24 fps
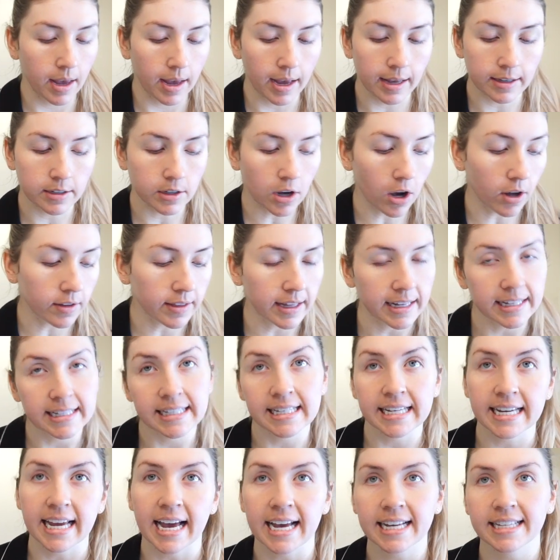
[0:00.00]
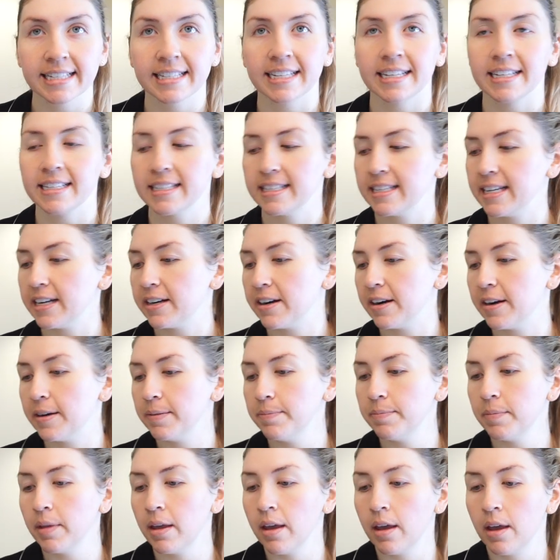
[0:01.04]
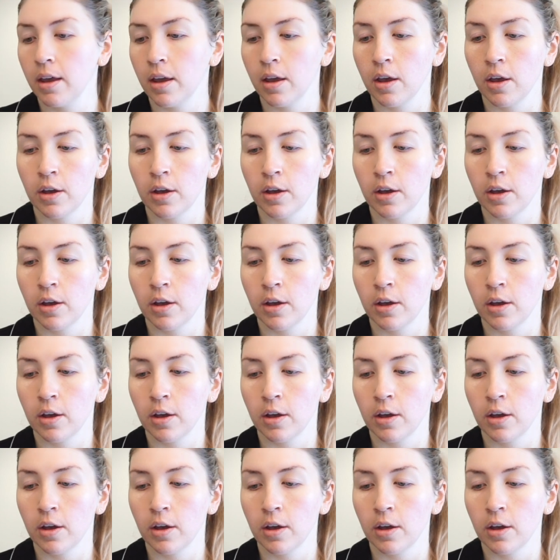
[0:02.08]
It's called the Siesta Serum.